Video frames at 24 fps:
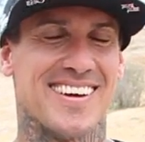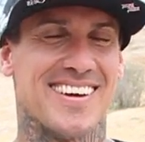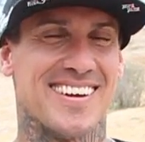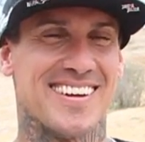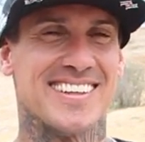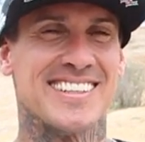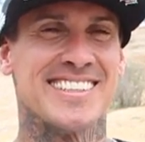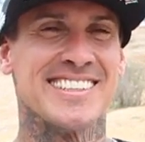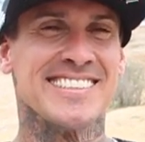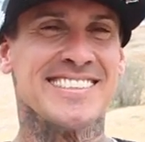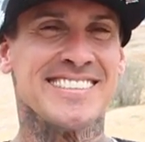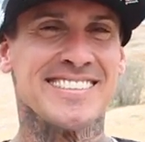you
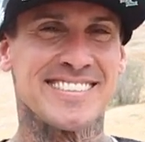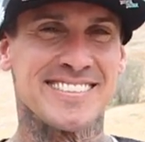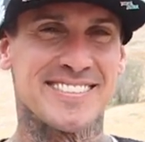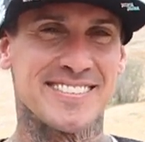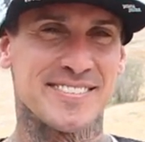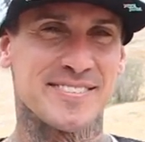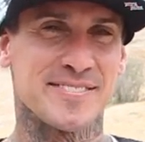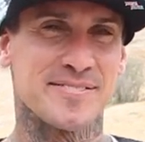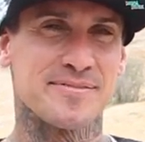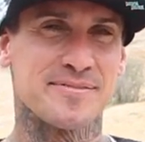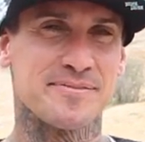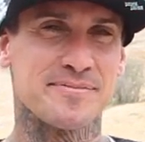know,
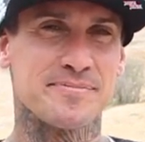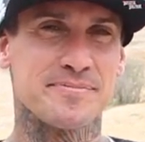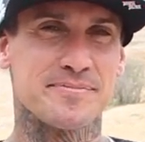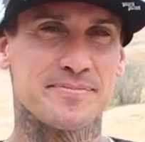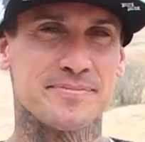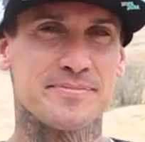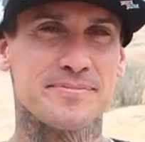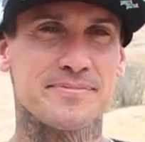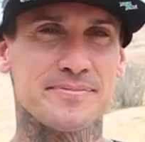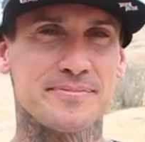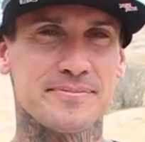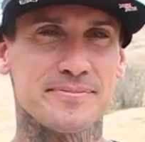made a
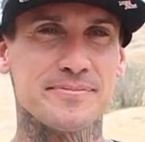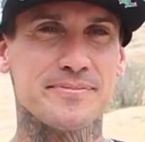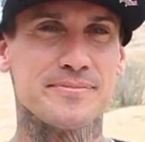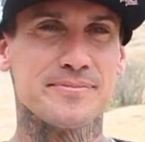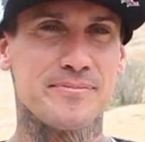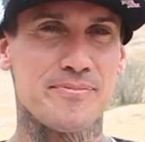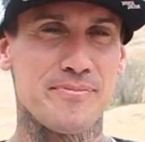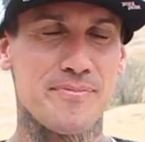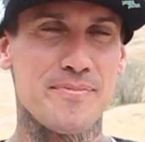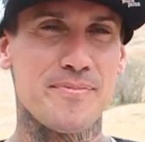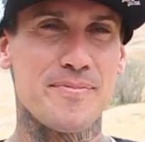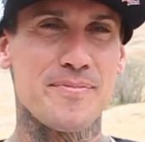main in
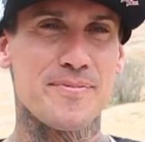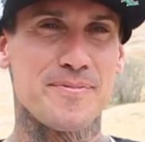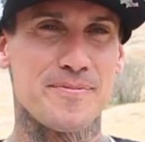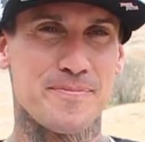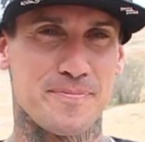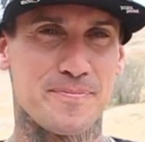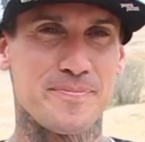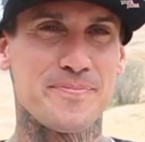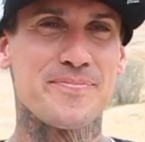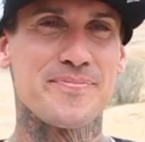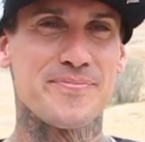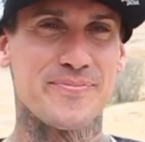baggy gear.
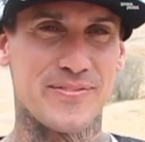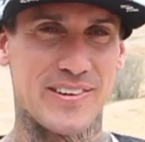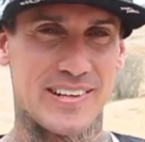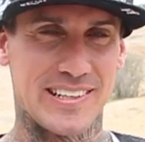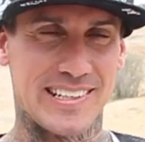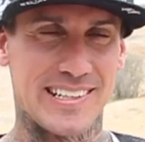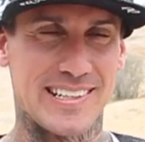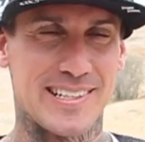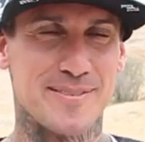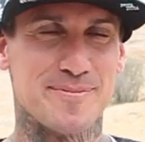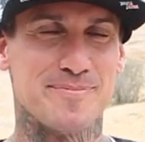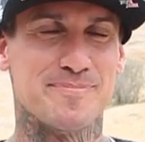
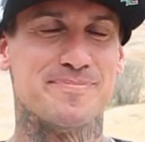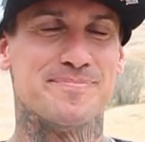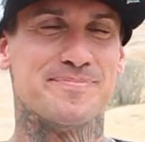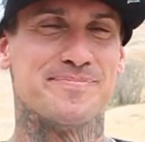Yep.